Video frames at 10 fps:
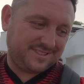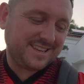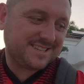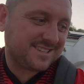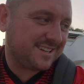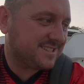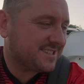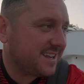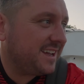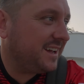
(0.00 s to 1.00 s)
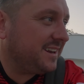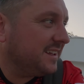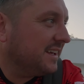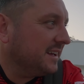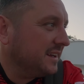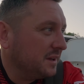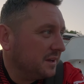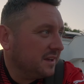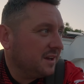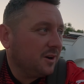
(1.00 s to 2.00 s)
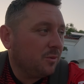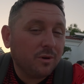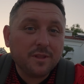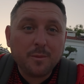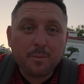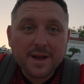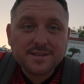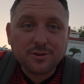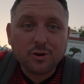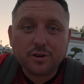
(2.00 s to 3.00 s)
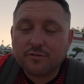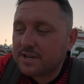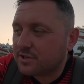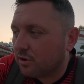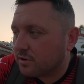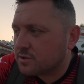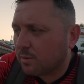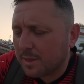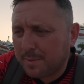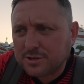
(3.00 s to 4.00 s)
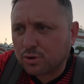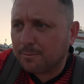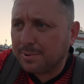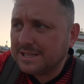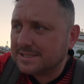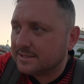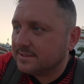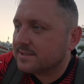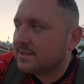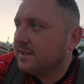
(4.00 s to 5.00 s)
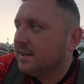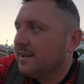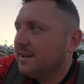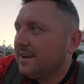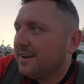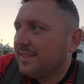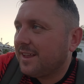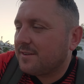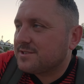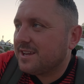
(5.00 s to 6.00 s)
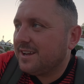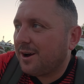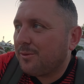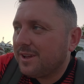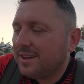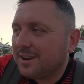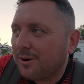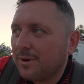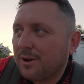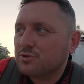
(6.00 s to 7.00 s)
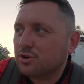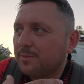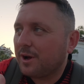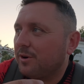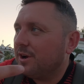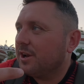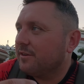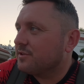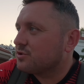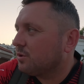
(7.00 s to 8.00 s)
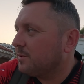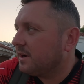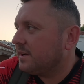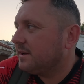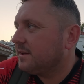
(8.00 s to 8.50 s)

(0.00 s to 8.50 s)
This is insane. One of the best looking restaurants, one of the best looking buildings that I've seen out here. Now, when I was coming out earlier in the summer,